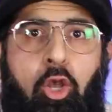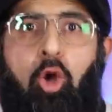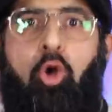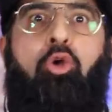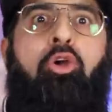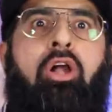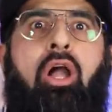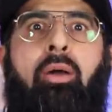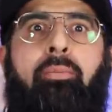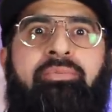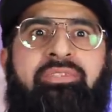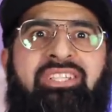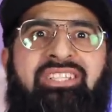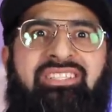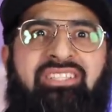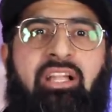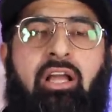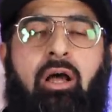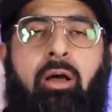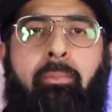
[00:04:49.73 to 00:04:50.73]
Along comes
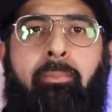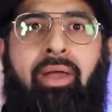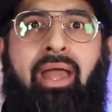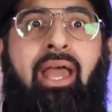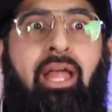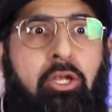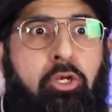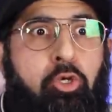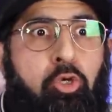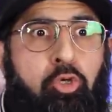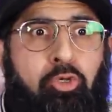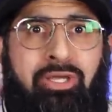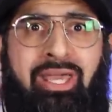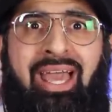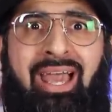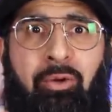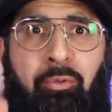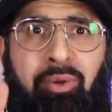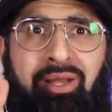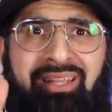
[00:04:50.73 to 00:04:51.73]
Islam, and
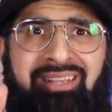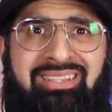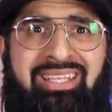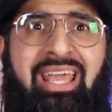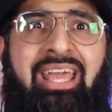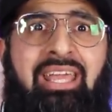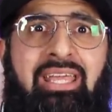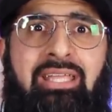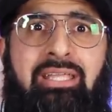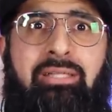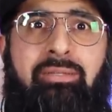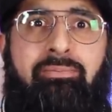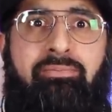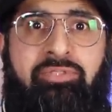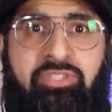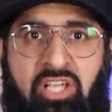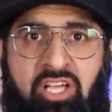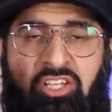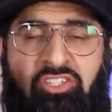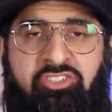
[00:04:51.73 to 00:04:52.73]
look how it
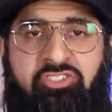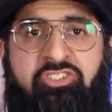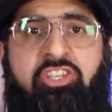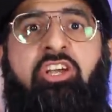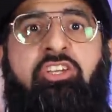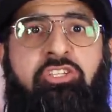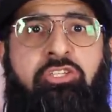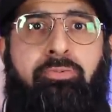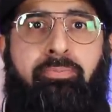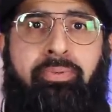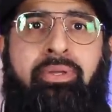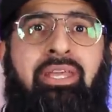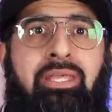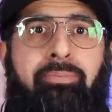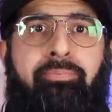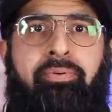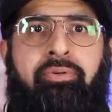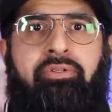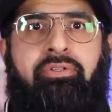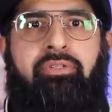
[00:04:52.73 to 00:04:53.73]
tames such
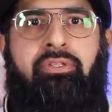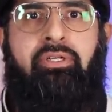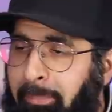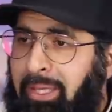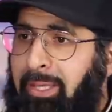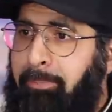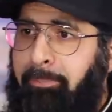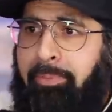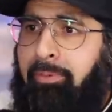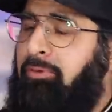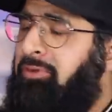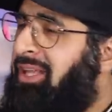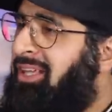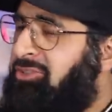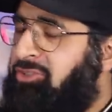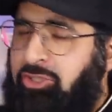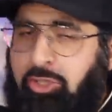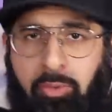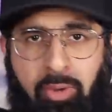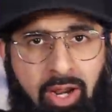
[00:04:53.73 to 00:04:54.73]
people people
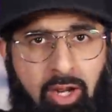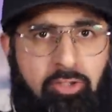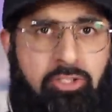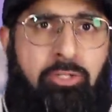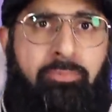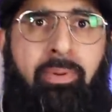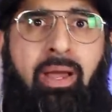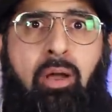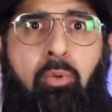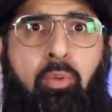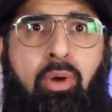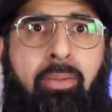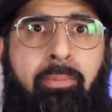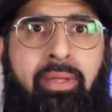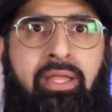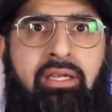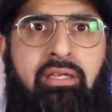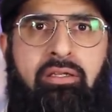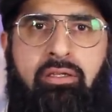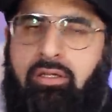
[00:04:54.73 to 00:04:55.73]
that are surrounded by
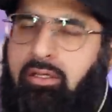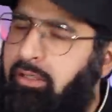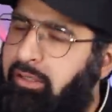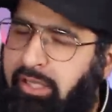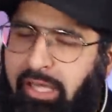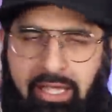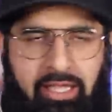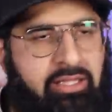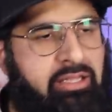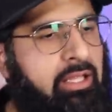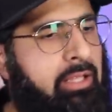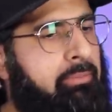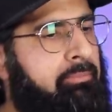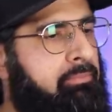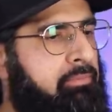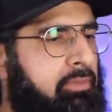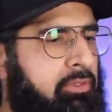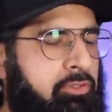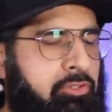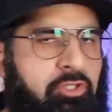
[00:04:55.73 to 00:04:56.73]
women getting
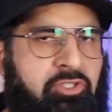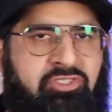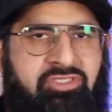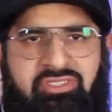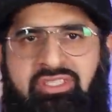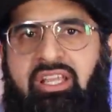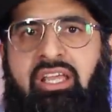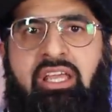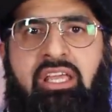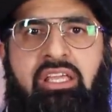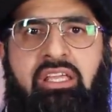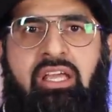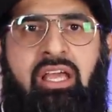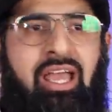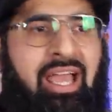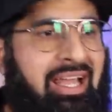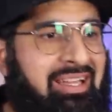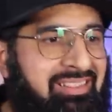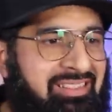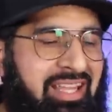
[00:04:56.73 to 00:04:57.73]
them to stay
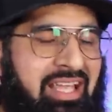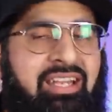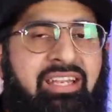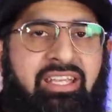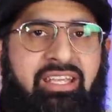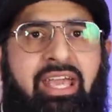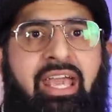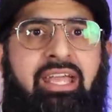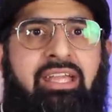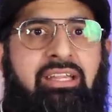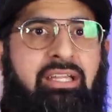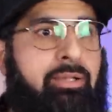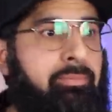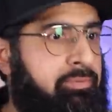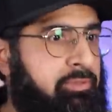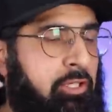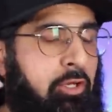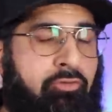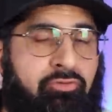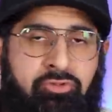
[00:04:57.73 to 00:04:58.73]
and dedicate
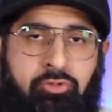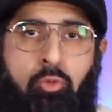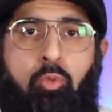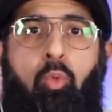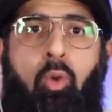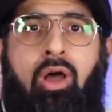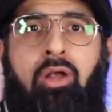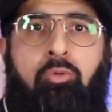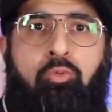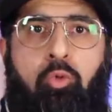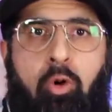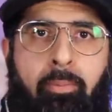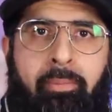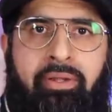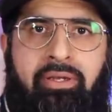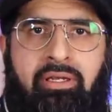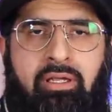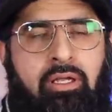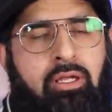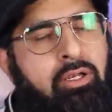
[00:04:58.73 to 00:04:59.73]
themselves to one
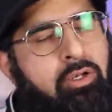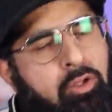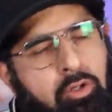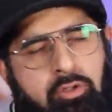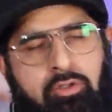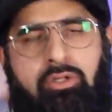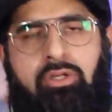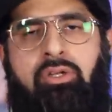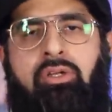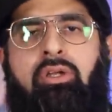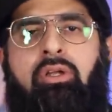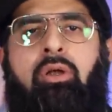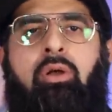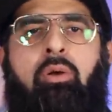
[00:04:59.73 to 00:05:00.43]
woman look,